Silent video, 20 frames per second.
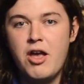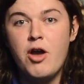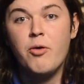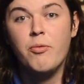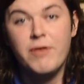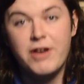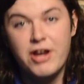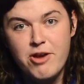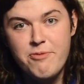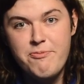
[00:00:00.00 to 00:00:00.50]

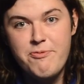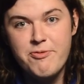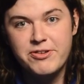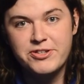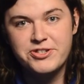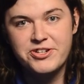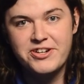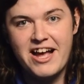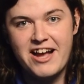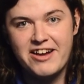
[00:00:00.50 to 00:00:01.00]
We hope you
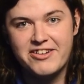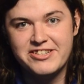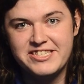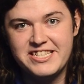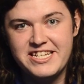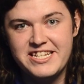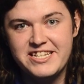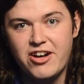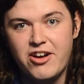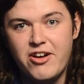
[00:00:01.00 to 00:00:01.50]
enjoyed our
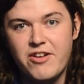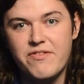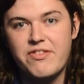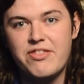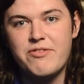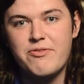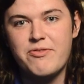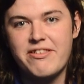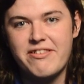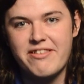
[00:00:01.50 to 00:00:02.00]
critique of
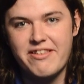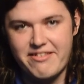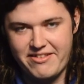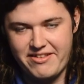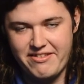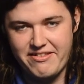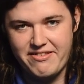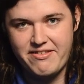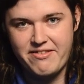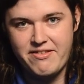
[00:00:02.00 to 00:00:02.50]
the
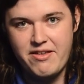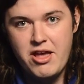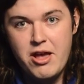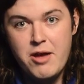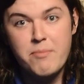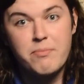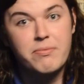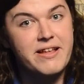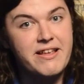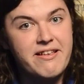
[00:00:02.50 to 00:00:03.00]
Resistance.
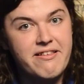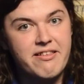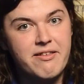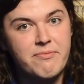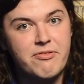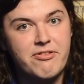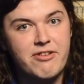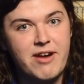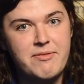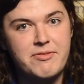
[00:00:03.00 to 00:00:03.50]
Please
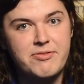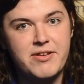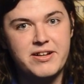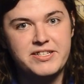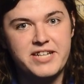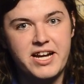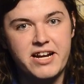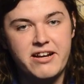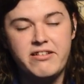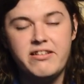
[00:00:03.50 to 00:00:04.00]
subscribe to our
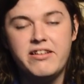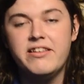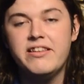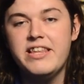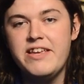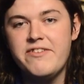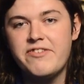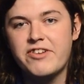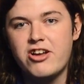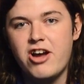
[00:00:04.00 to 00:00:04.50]
channel,
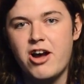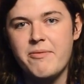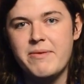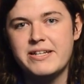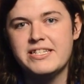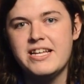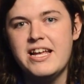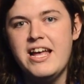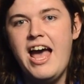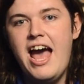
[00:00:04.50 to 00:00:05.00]
leave a
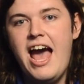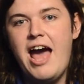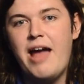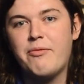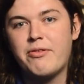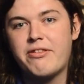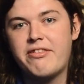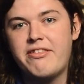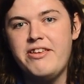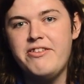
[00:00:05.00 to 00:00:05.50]
comment, and
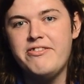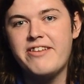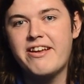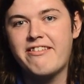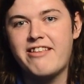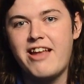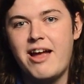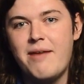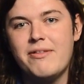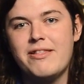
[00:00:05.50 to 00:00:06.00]
we'll see you next
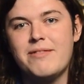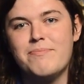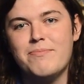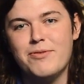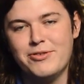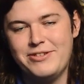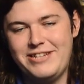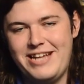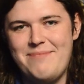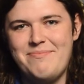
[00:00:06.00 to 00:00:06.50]
time at the
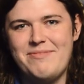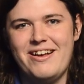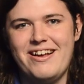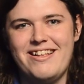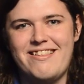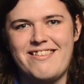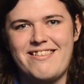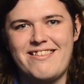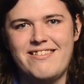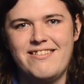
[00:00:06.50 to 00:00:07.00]
Board Game
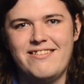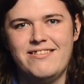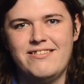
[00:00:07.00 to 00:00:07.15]
Nights.